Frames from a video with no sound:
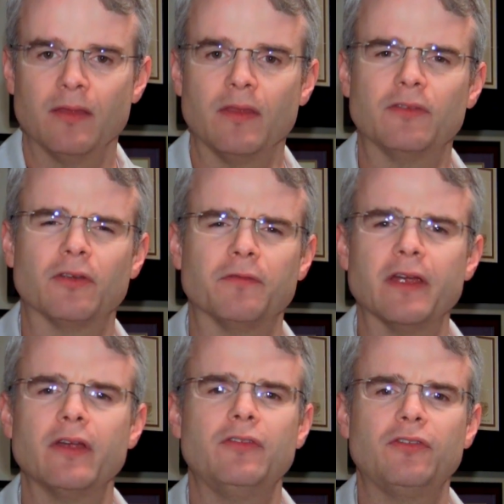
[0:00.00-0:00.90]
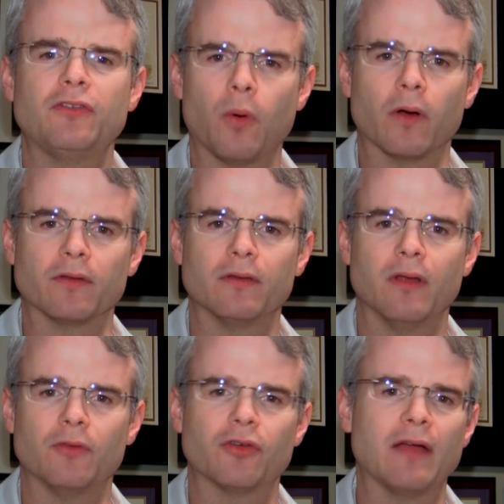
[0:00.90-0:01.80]
These are very short,
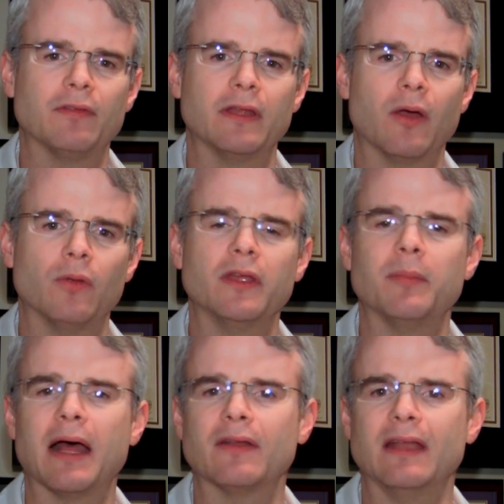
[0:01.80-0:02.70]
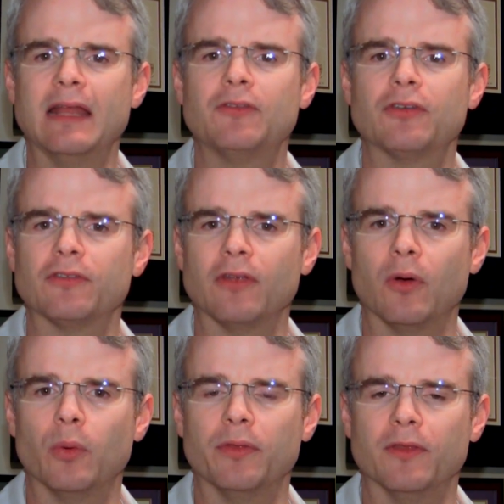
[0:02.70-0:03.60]
traveling only about an inch or
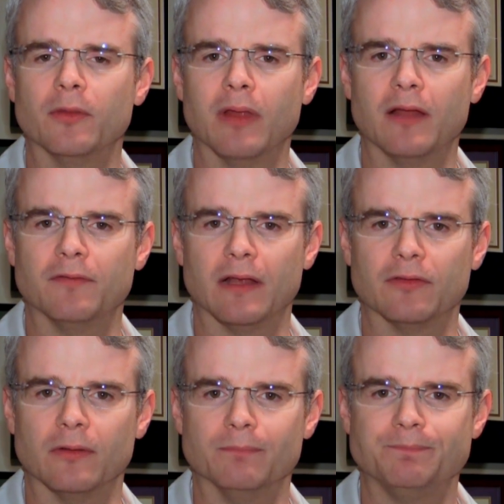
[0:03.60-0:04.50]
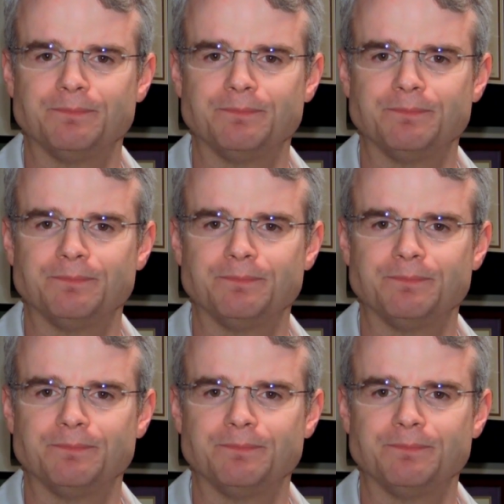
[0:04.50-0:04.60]
so within the blood vessel.